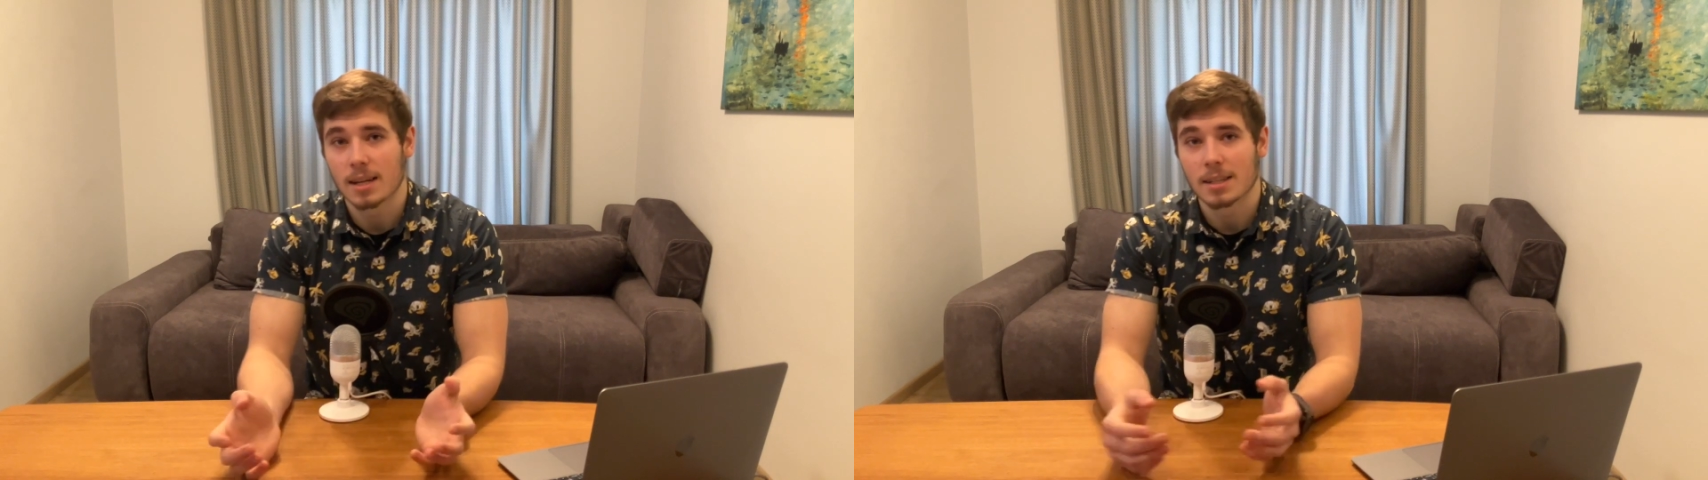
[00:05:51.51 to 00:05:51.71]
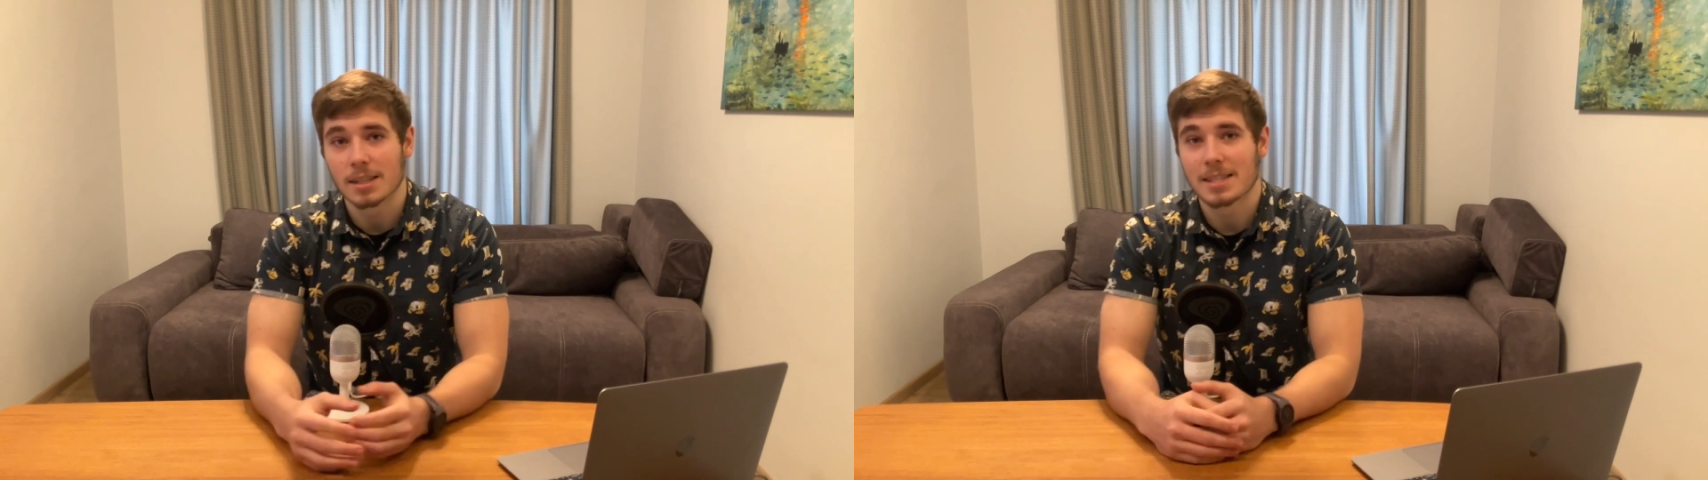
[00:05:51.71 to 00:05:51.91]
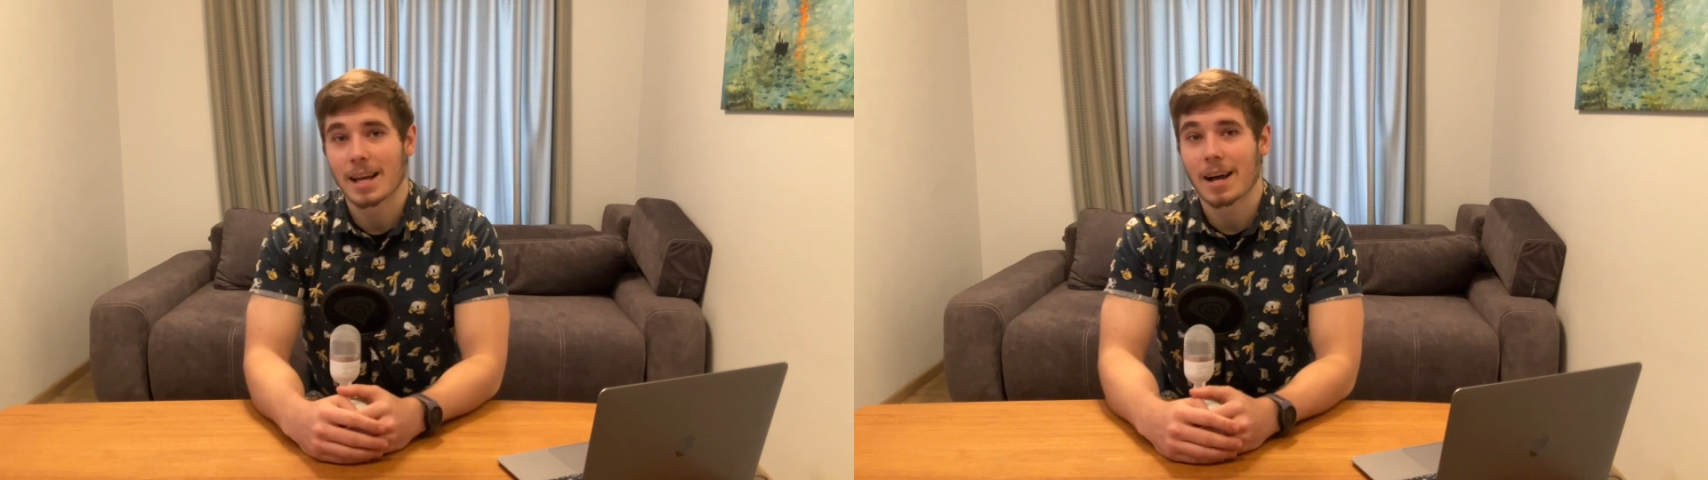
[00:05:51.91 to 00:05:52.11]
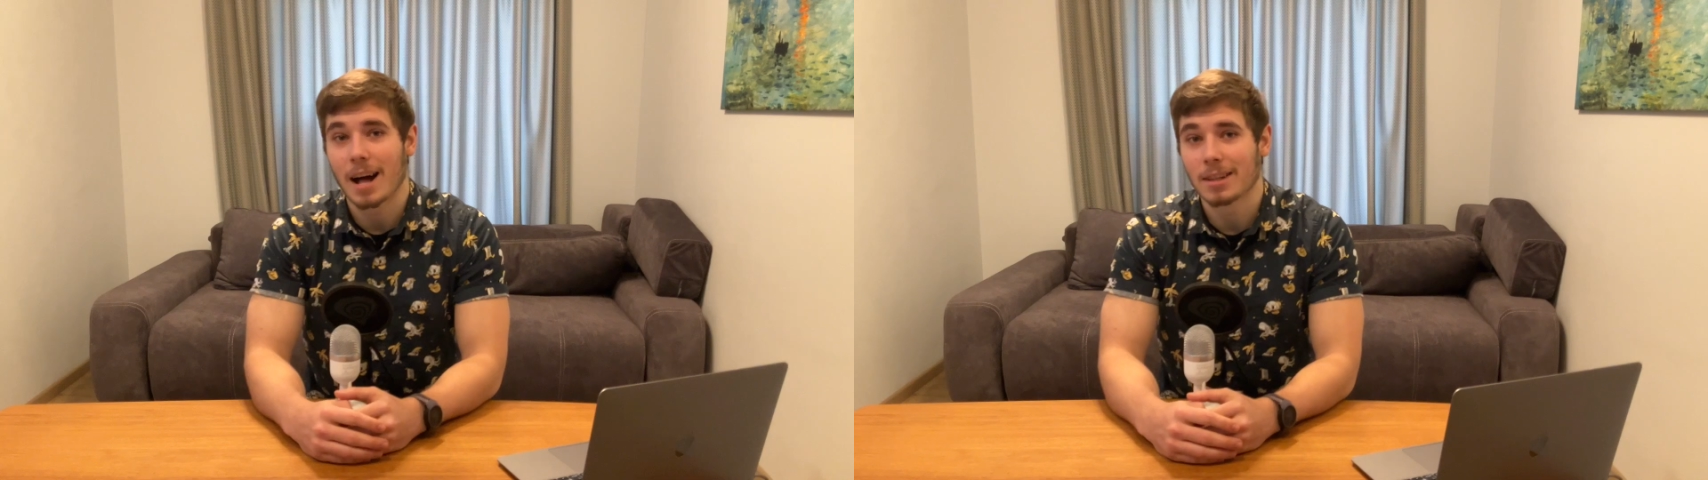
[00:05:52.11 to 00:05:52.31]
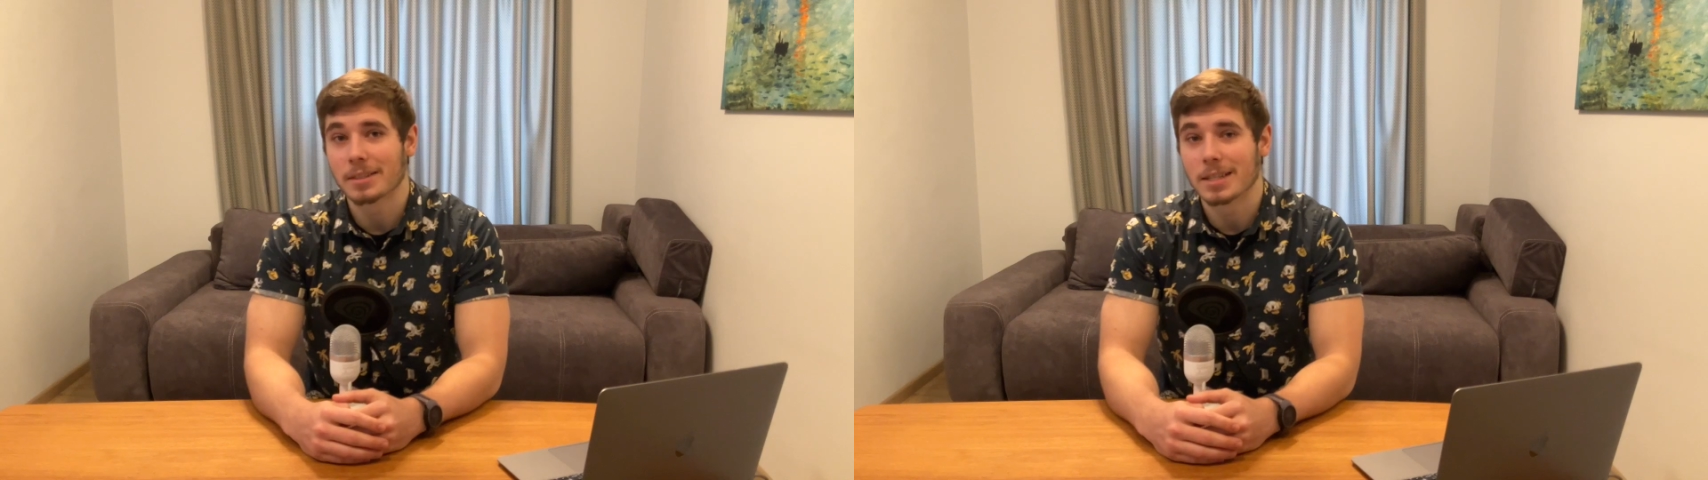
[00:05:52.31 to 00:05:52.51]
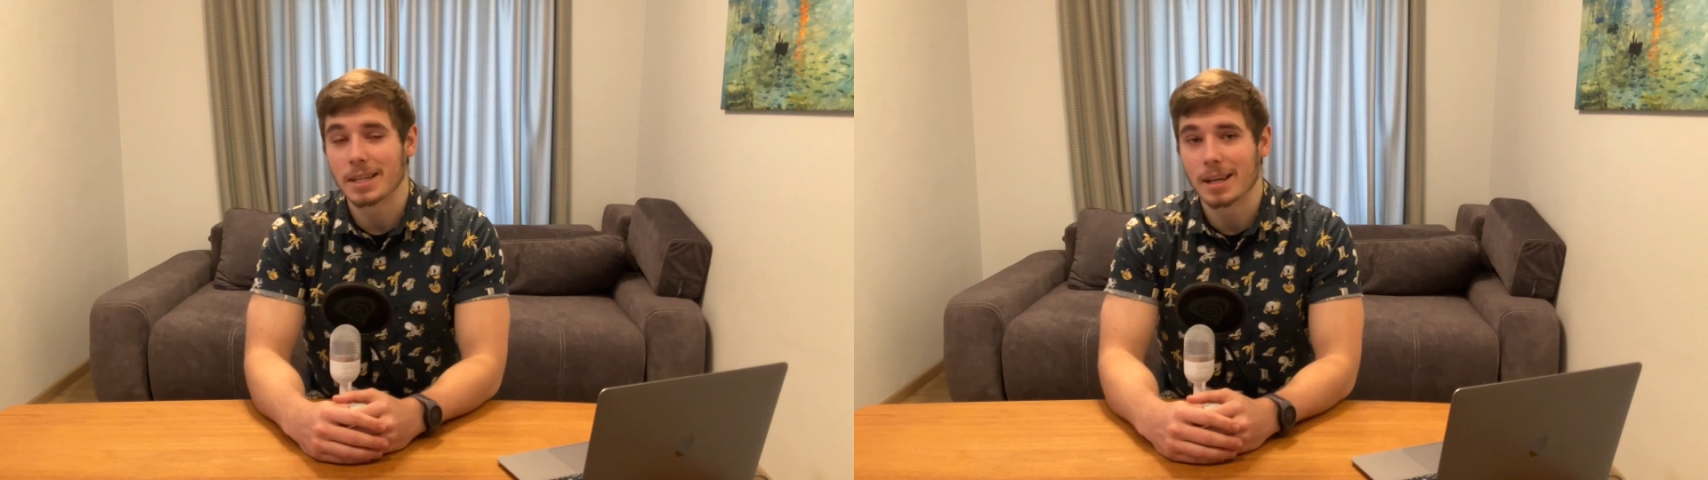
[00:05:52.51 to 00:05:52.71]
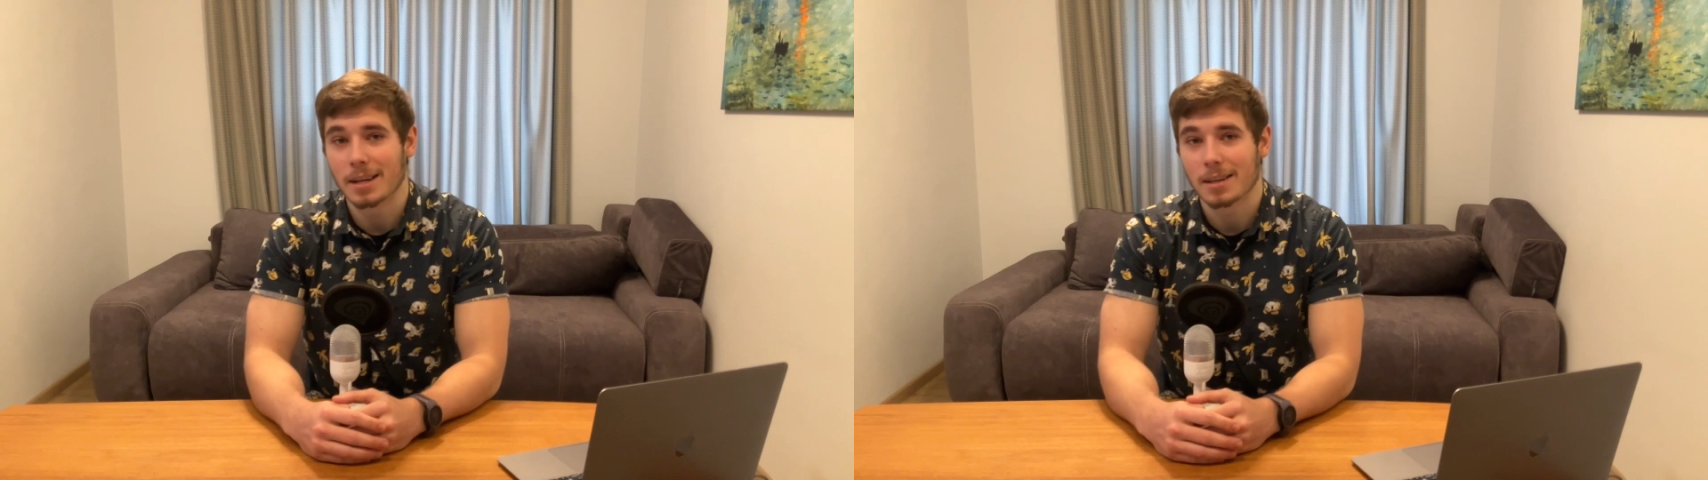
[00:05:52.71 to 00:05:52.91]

this allergy